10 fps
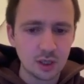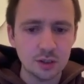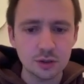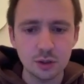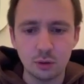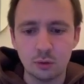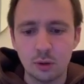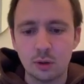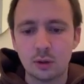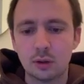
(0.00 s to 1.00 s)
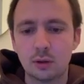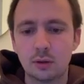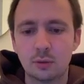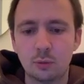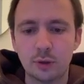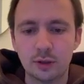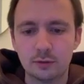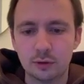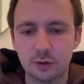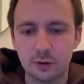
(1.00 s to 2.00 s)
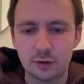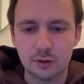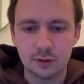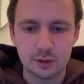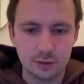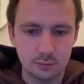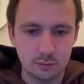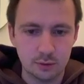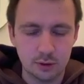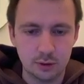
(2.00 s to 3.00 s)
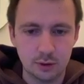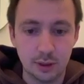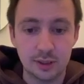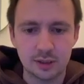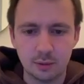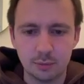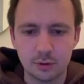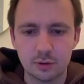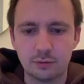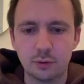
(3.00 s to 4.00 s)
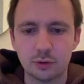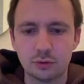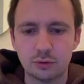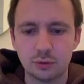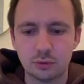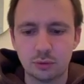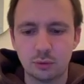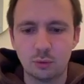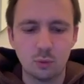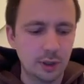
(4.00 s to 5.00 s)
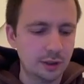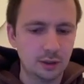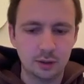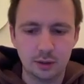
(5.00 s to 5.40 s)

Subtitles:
So we have looked at some examples of what to do when